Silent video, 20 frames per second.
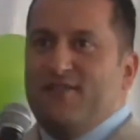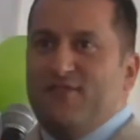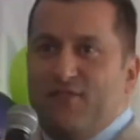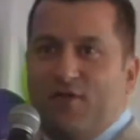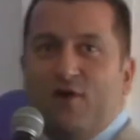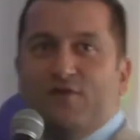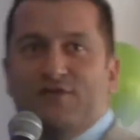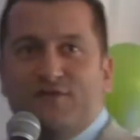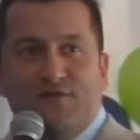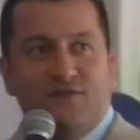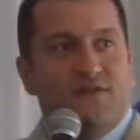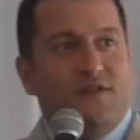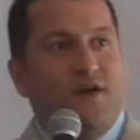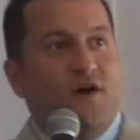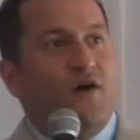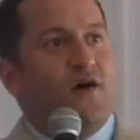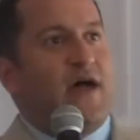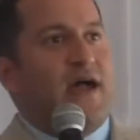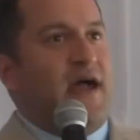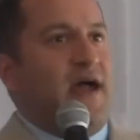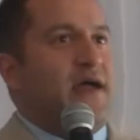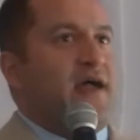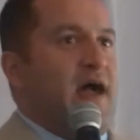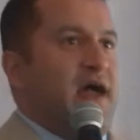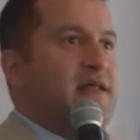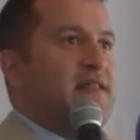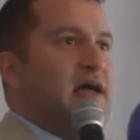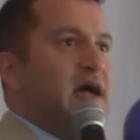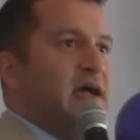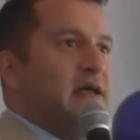those of you know,
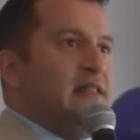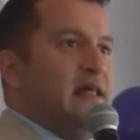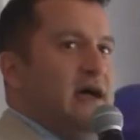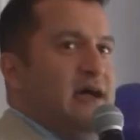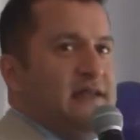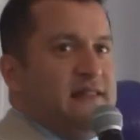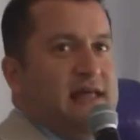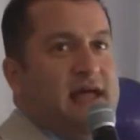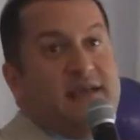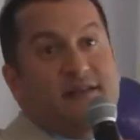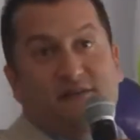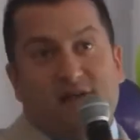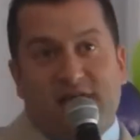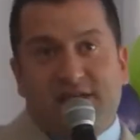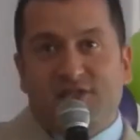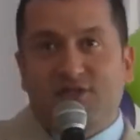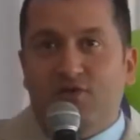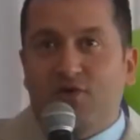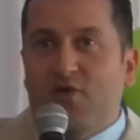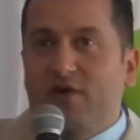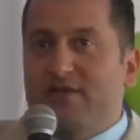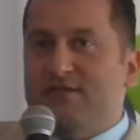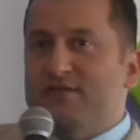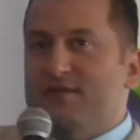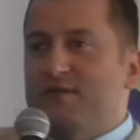I like nice toys